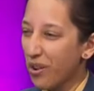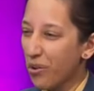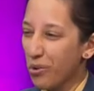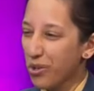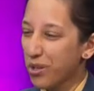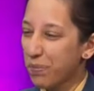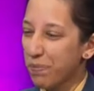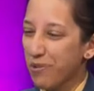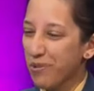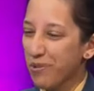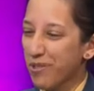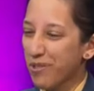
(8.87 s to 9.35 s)

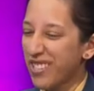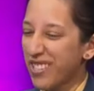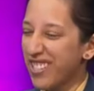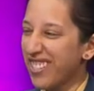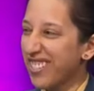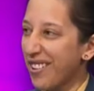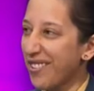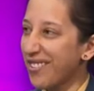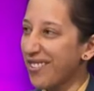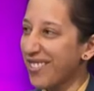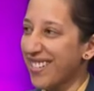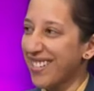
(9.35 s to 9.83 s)
Osborne
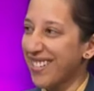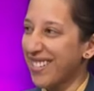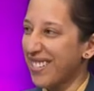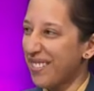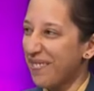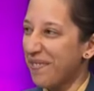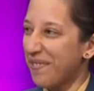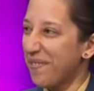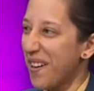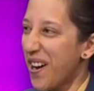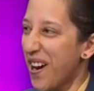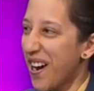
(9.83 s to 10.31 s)
is going to
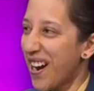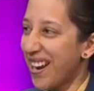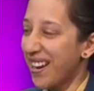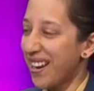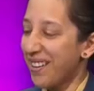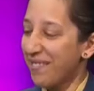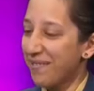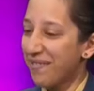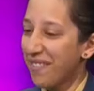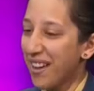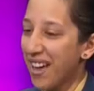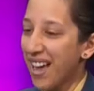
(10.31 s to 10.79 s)

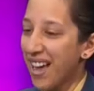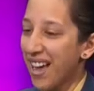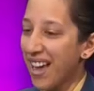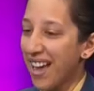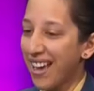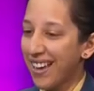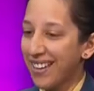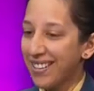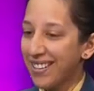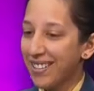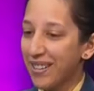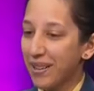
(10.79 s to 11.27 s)
survive.
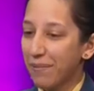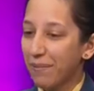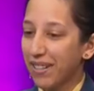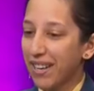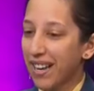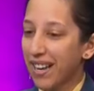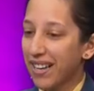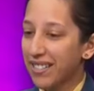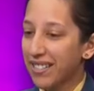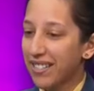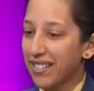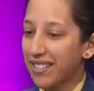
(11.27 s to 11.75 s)
And I'm
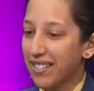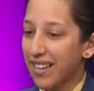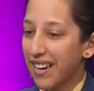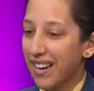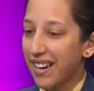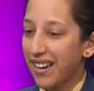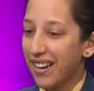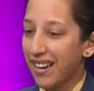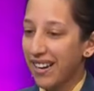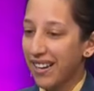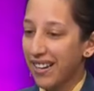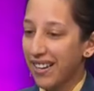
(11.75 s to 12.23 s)
glad to,
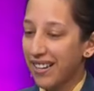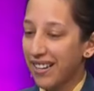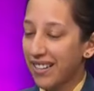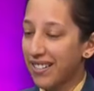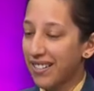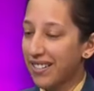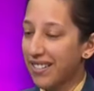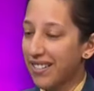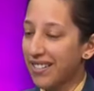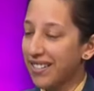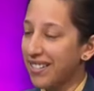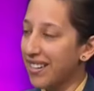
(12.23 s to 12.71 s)
say,
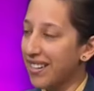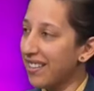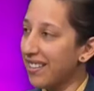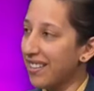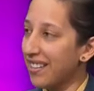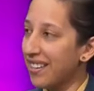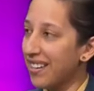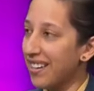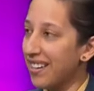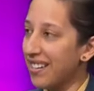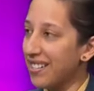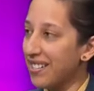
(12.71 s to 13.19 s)
uh, to see
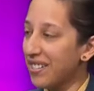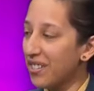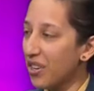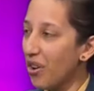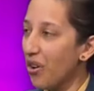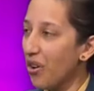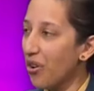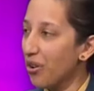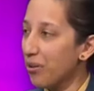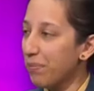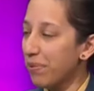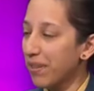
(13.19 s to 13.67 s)
that he's
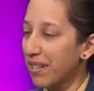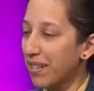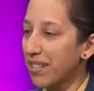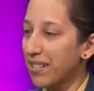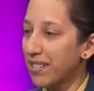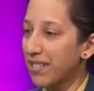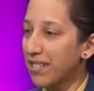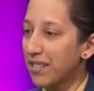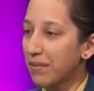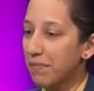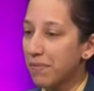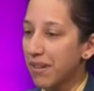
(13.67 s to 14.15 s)
gone
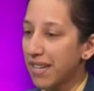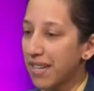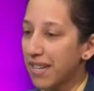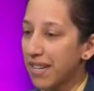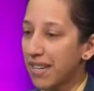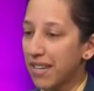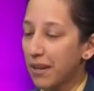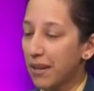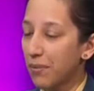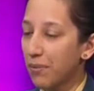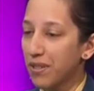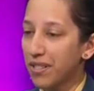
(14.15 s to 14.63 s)
because to
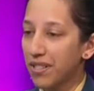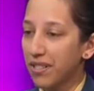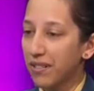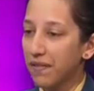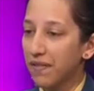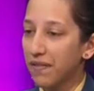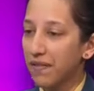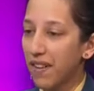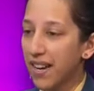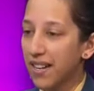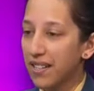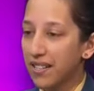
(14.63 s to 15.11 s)
me, he was
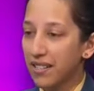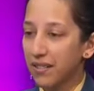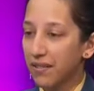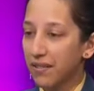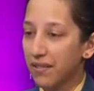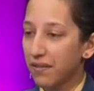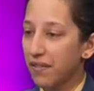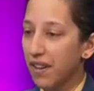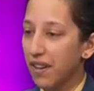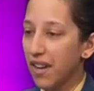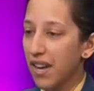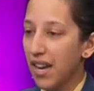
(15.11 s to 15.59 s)
the face
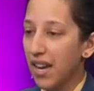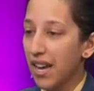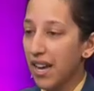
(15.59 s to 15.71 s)
of